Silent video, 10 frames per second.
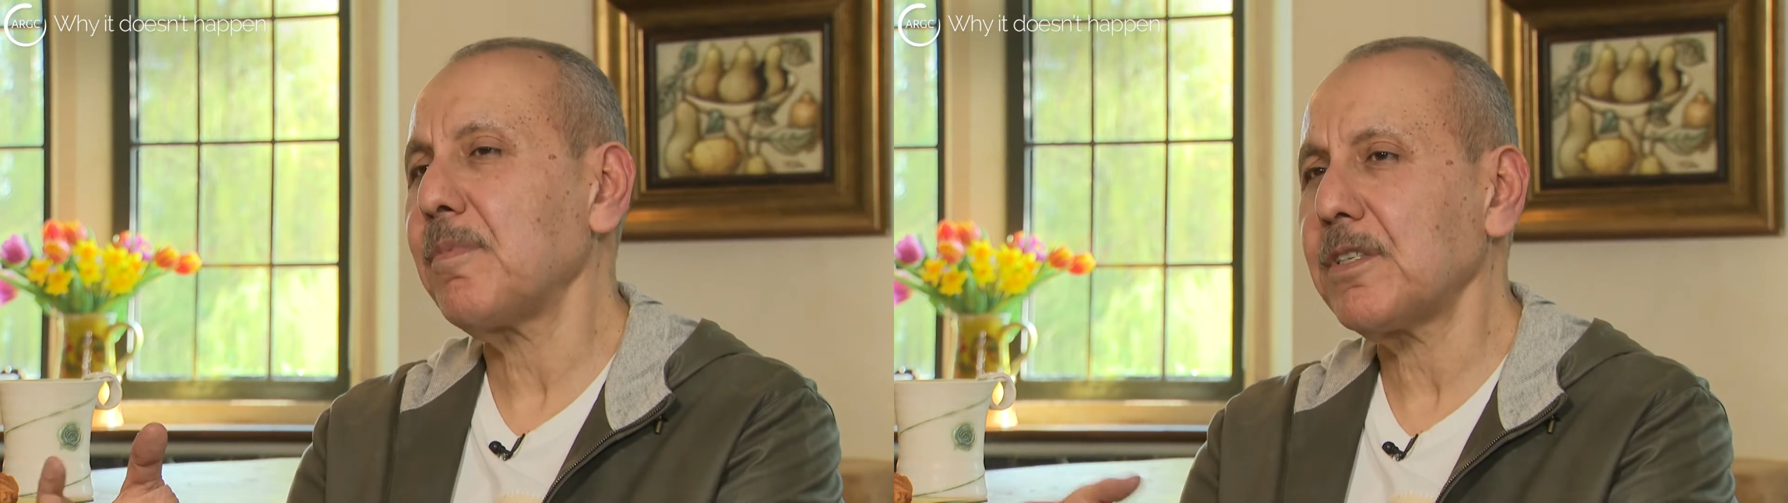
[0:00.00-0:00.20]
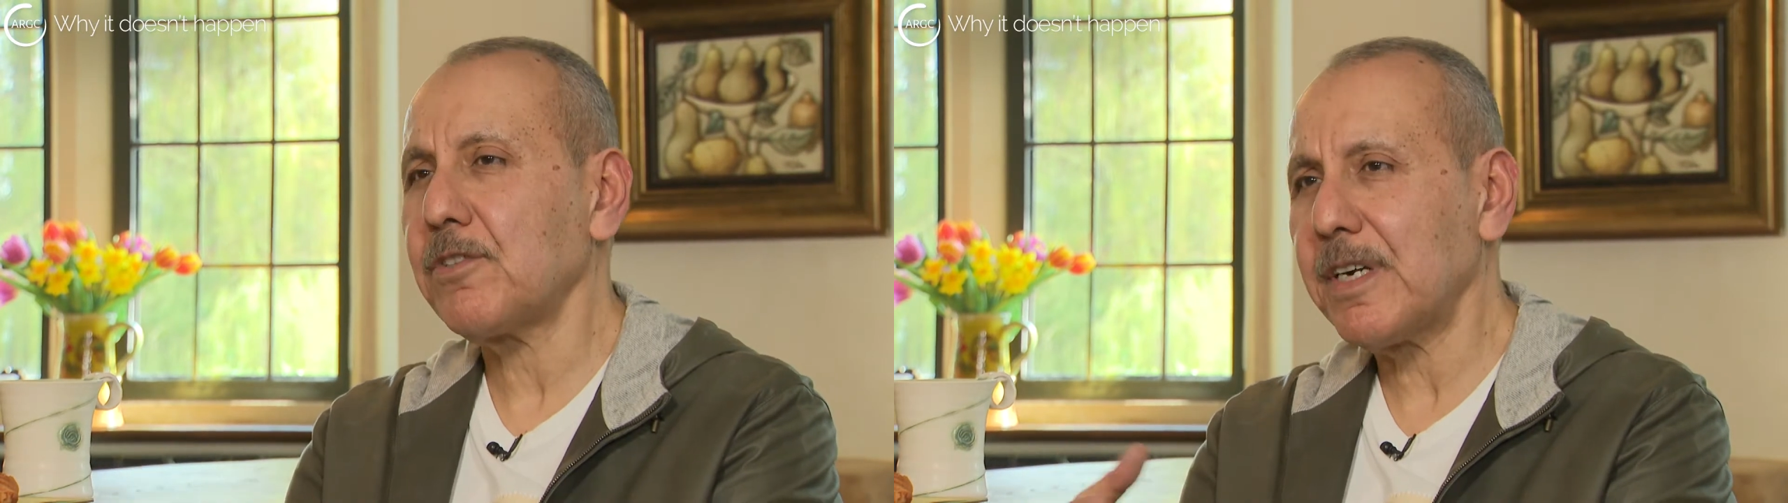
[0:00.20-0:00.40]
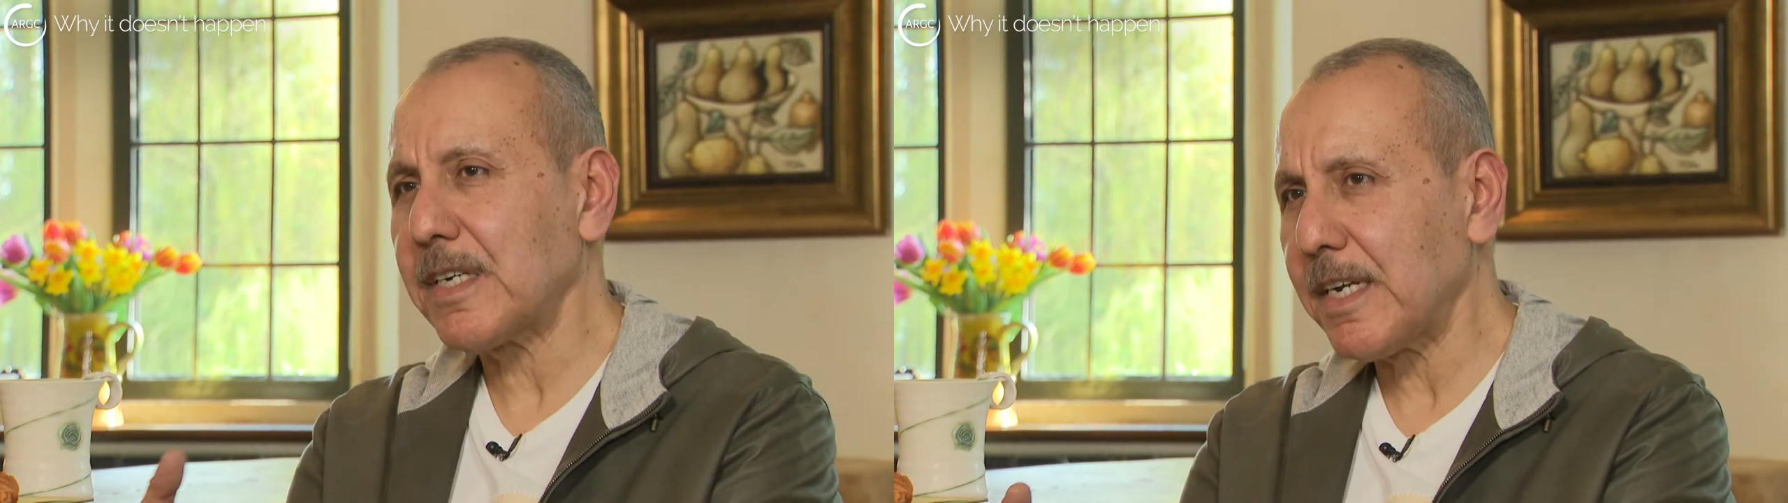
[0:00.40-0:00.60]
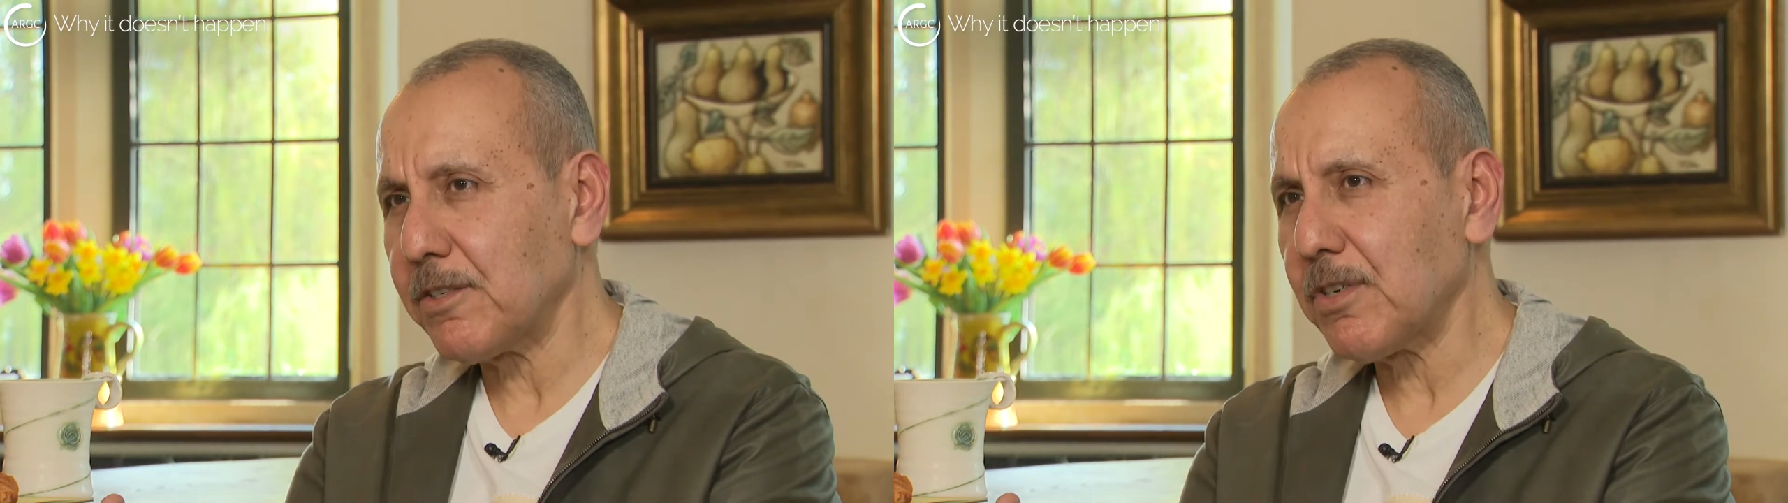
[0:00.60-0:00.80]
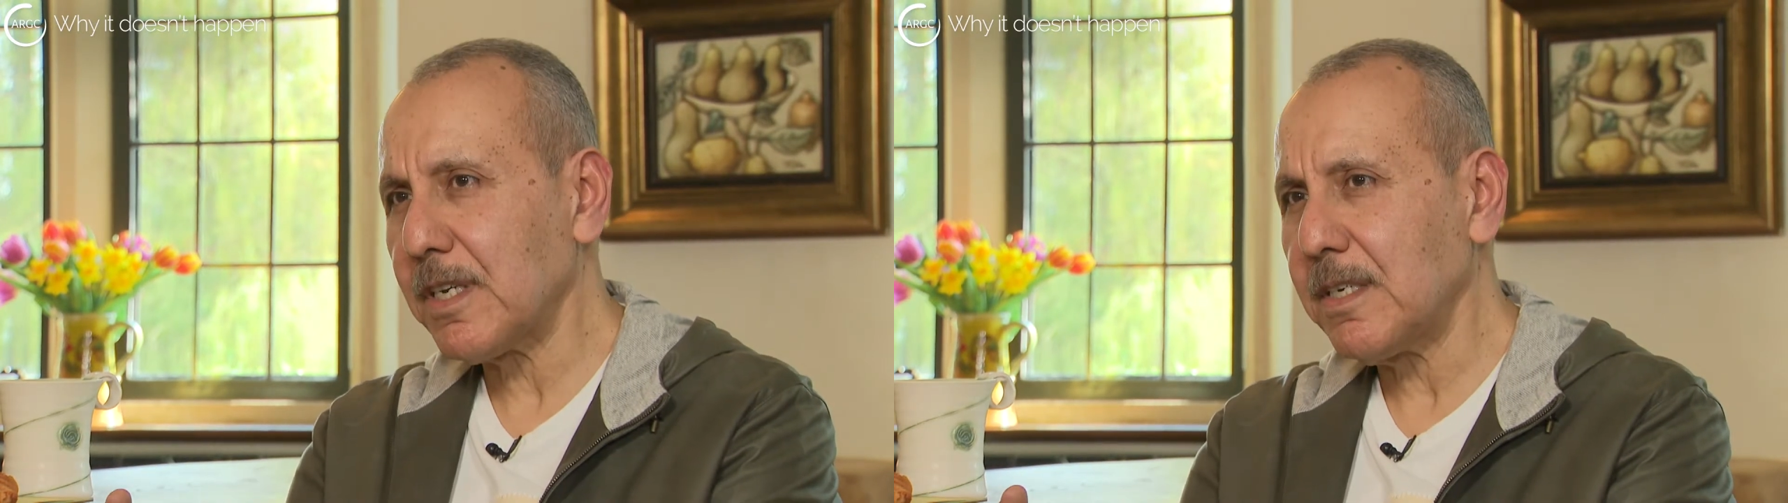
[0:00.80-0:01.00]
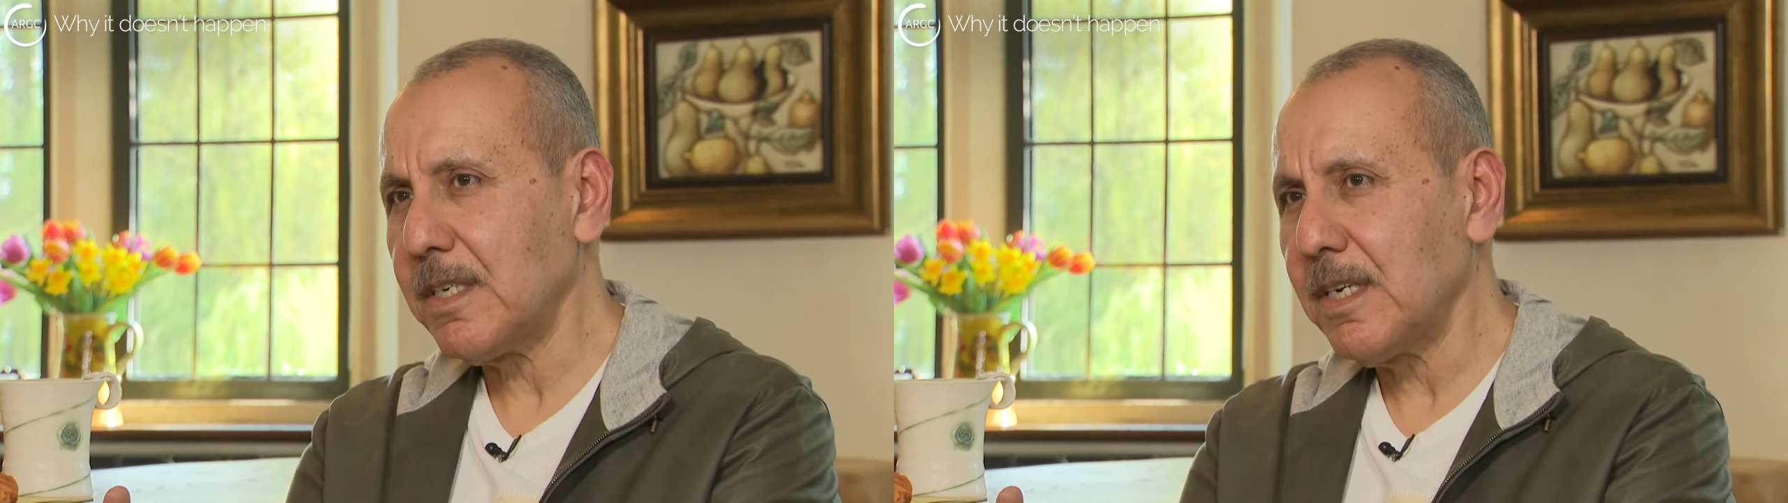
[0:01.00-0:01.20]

by trying naturally.